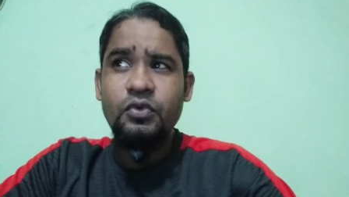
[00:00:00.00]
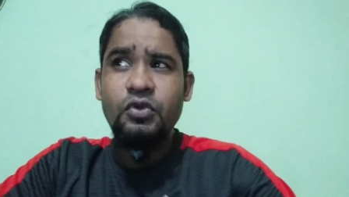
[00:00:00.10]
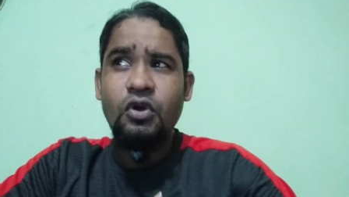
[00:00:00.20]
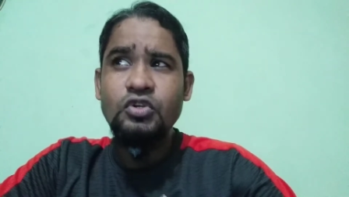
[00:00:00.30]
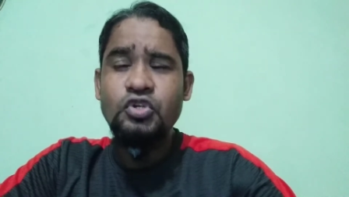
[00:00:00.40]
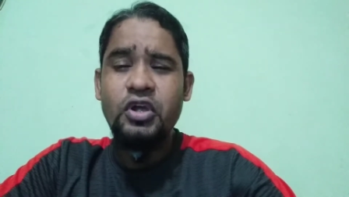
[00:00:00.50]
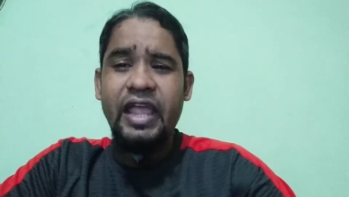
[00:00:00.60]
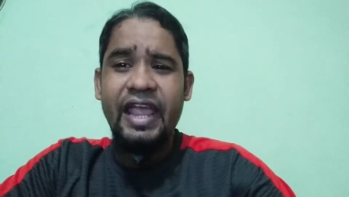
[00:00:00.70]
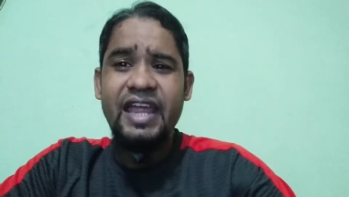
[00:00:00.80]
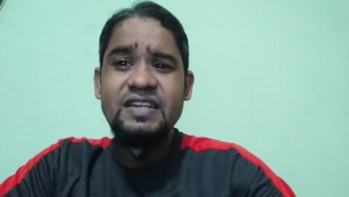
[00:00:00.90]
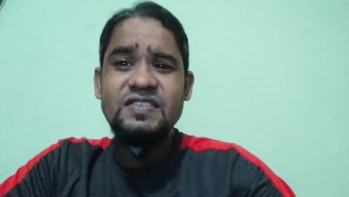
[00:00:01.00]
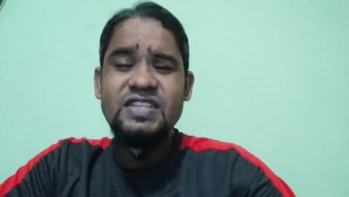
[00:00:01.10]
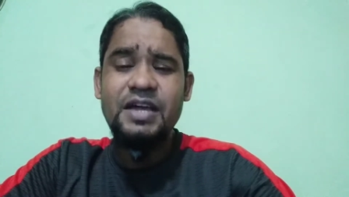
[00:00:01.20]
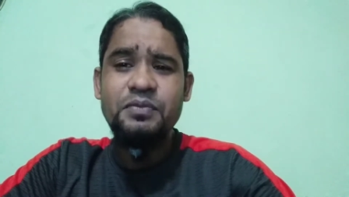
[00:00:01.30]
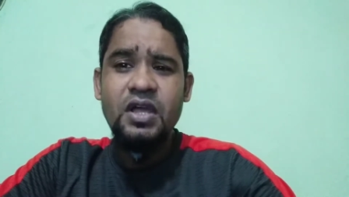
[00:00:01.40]
also add
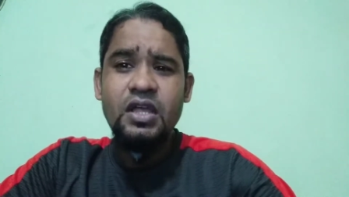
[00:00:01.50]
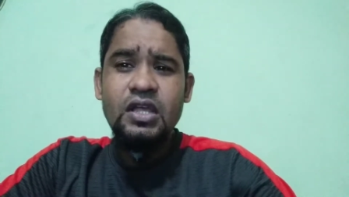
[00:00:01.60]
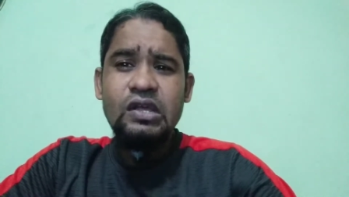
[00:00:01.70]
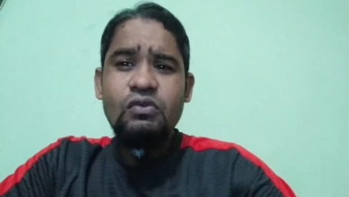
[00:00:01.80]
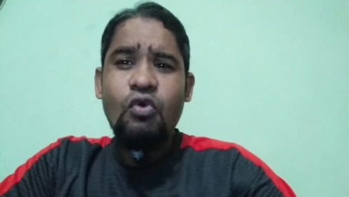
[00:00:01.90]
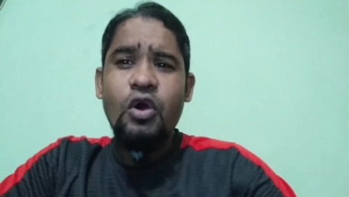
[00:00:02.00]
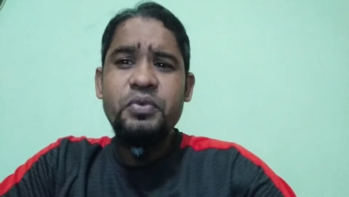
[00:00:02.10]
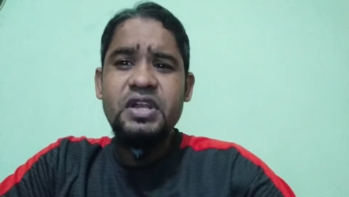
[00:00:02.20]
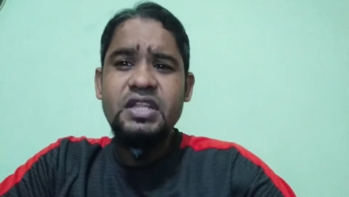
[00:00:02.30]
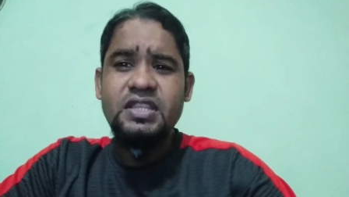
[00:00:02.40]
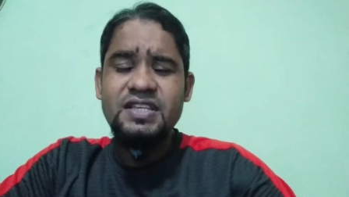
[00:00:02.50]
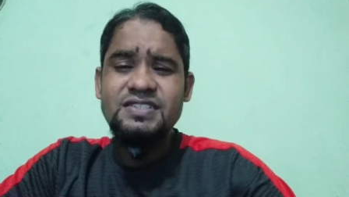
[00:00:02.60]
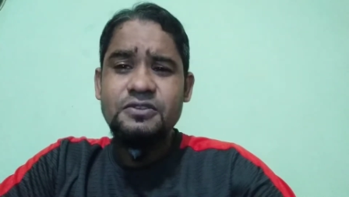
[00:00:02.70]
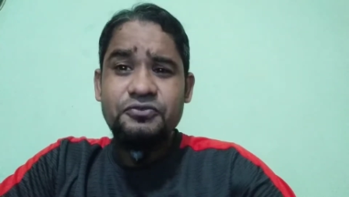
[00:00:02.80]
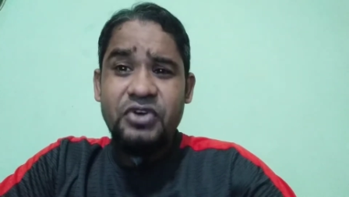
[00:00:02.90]
some comedy
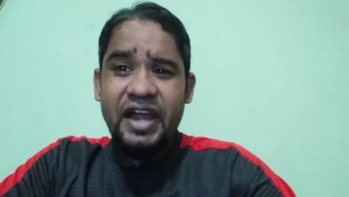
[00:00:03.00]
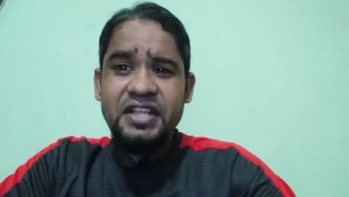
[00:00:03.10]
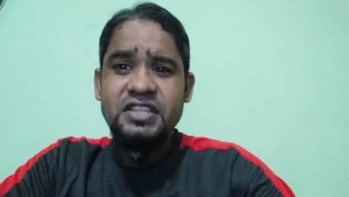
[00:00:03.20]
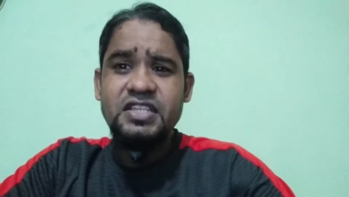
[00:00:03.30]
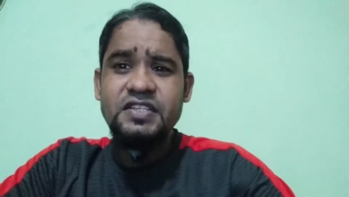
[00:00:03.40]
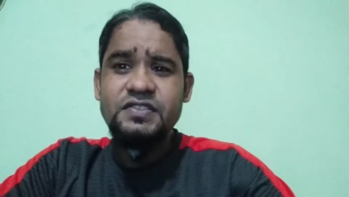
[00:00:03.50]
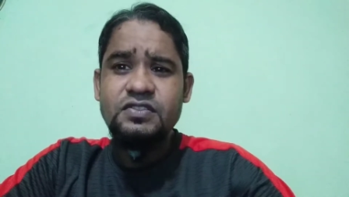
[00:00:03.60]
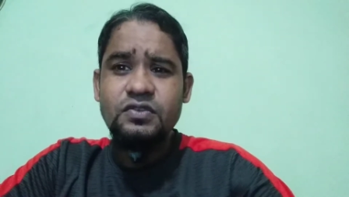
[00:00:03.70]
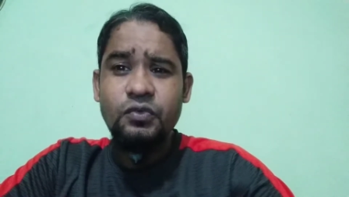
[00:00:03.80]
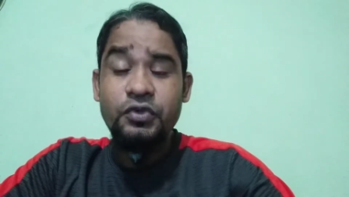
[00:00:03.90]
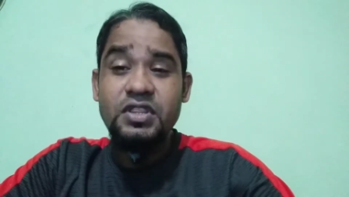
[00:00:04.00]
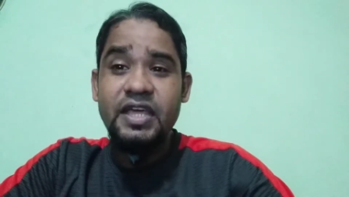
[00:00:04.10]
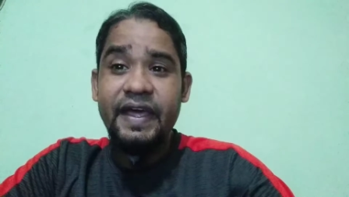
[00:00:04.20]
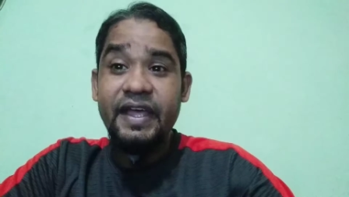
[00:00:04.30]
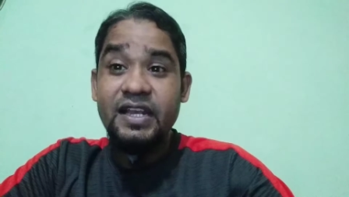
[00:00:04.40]
things, funny things with
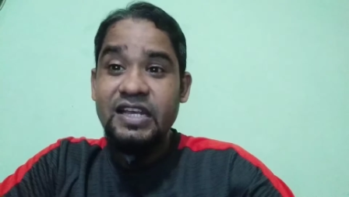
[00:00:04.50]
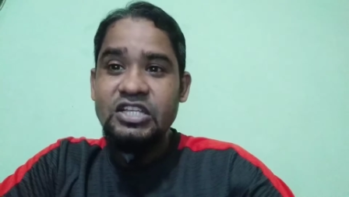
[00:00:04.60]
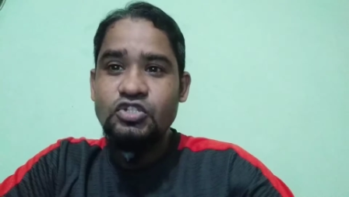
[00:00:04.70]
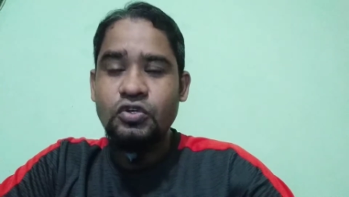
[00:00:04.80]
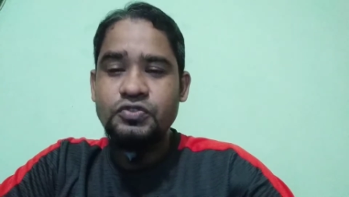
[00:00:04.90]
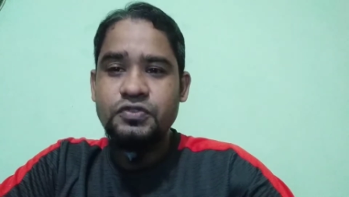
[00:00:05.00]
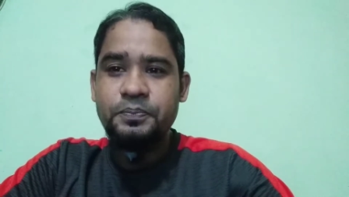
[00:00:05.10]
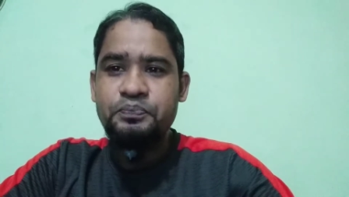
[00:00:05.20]
the listens,